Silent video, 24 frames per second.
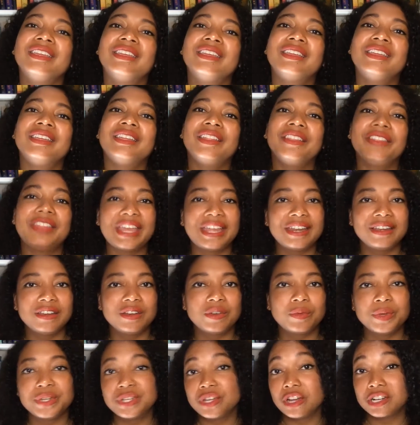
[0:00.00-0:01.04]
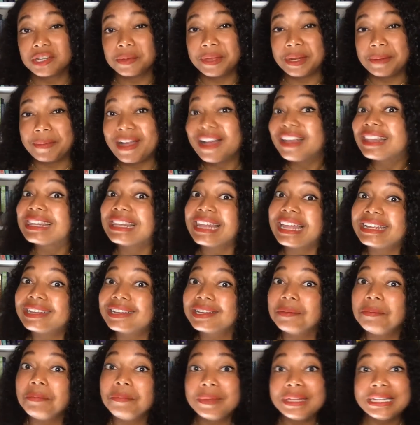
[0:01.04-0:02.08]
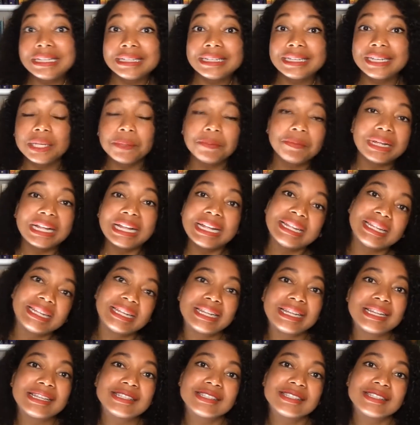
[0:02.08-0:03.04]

Then we talked a bit about likability bias,